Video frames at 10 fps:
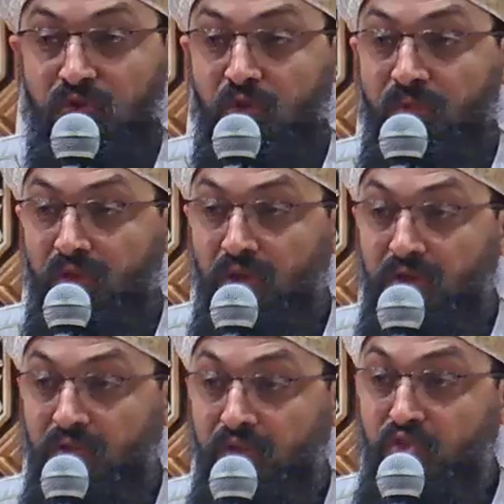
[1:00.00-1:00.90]
because
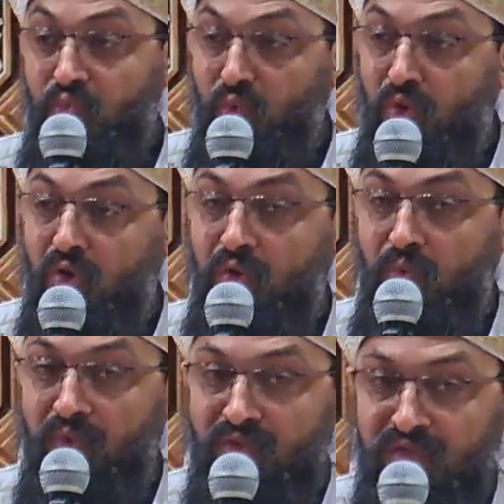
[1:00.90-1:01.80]
of his work
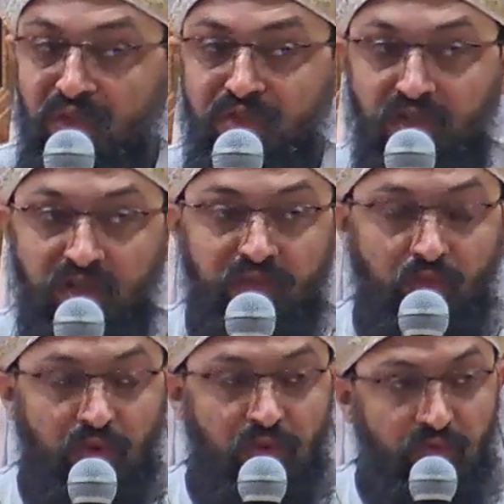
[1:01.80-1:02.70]
with each and every
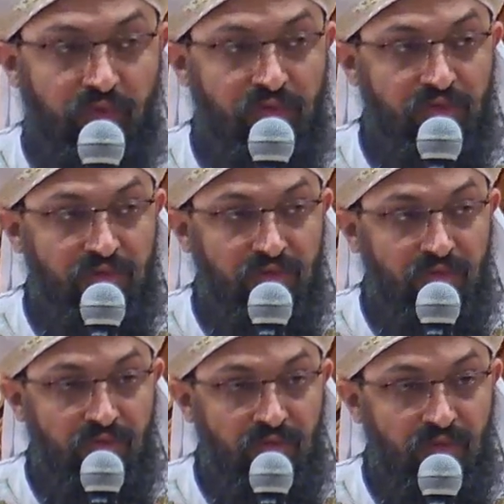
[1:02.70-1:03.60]
one of us,
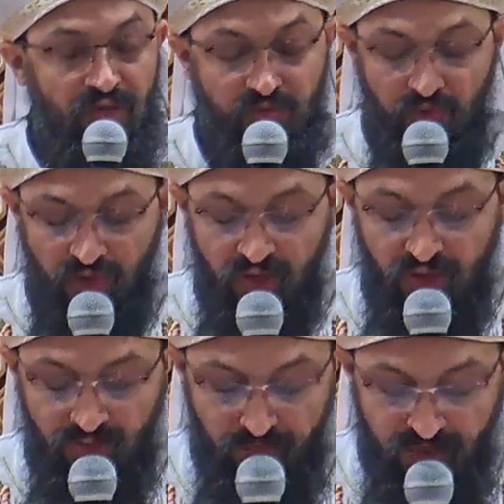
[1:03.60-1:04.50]
as we're going
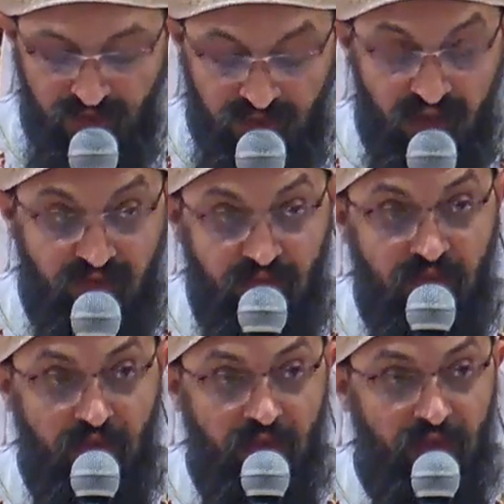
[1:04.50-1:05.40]
to meditate on
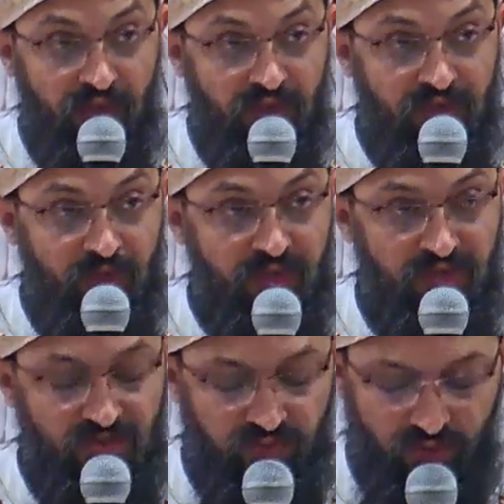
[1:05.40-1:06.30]
this
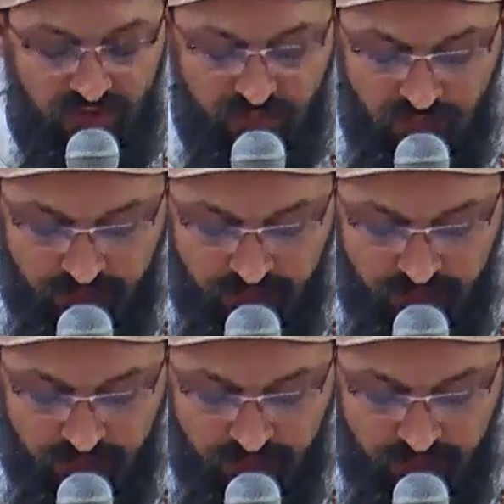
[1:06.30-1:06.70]
passage of the gospel.